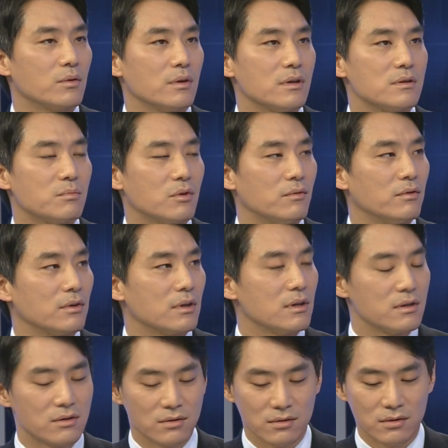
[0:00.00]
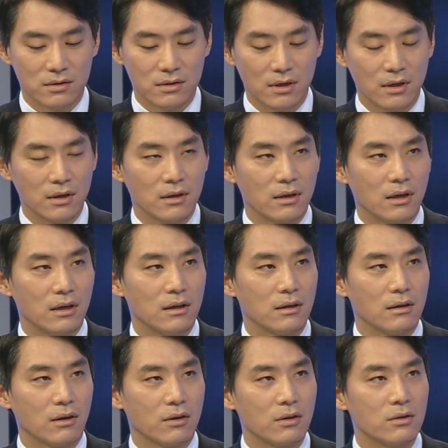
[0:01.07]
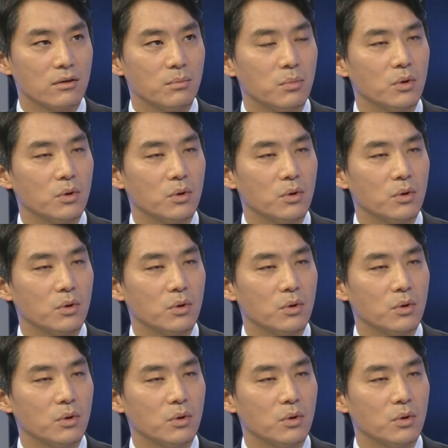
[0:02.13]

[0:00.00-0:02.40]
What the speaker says: Korea's provocations. And another